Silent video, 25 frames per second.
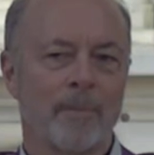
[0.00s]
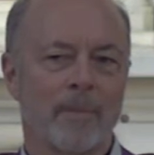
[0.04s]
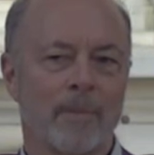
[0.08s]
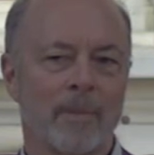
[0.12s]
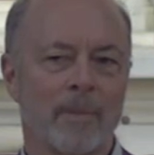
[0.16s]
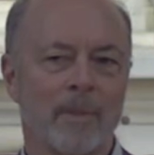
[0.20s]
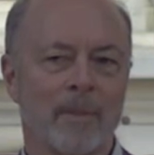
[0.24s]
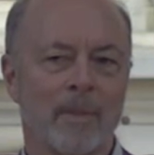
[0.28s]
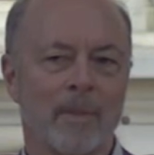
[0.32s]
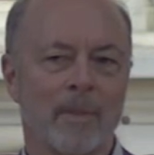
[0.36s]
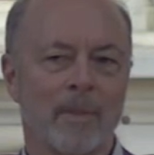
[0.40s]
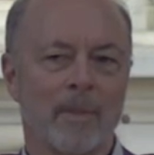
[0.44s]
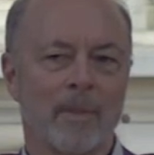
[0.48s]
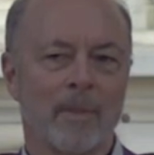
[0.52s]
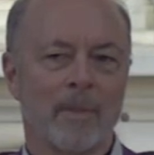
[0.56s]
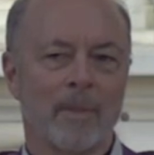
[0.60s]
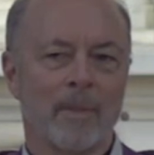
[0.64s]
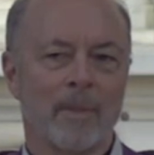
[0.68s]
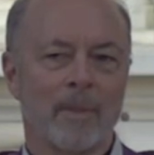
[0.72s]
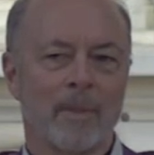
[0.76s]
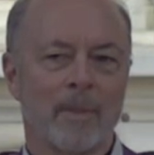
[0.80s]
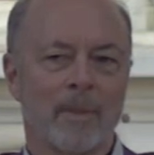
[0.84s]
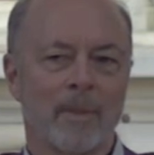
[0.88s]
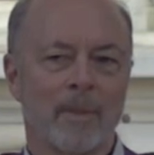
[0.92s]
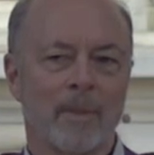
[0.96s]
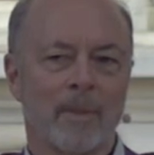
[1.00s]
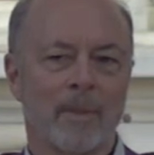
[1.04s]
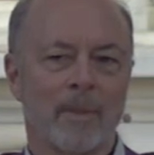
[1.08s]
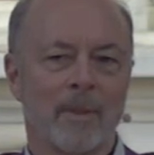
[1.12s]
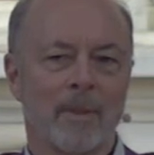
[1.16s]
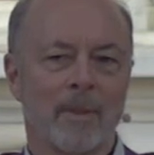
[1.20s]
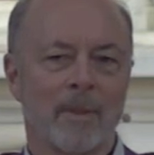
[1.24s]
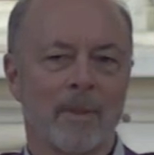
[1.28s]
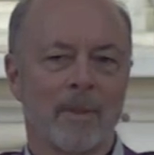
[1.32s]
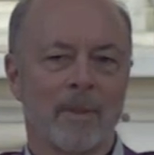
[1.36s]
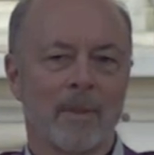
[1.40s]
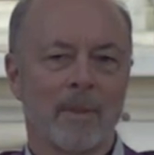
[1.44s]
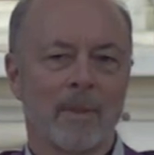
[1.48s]

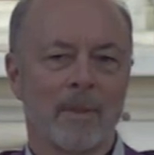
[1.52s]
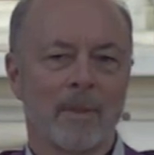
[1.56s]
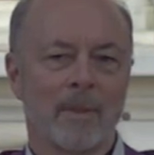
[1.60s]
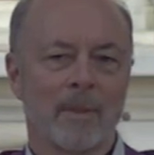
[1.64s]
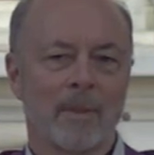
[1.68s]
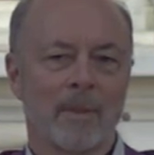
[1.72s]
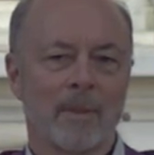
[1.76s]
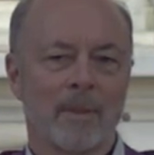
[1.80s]
No one is speaking in this clip.